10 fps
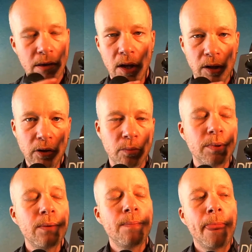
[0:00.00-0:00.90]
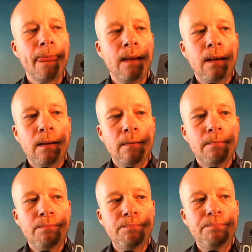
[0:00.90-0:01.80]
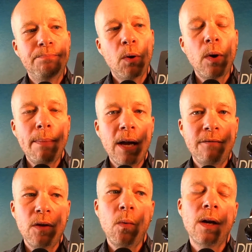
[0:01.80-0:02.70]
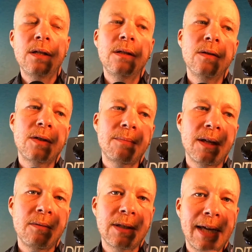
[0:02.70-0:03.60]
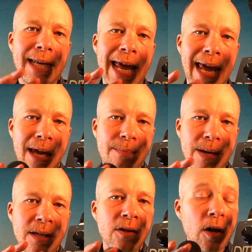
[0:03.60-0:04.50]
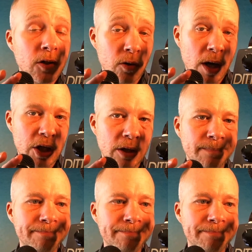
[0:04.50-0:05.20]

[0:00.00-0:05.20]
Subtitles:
loop. But what about if you wanted to do something that was like an A-B song structure?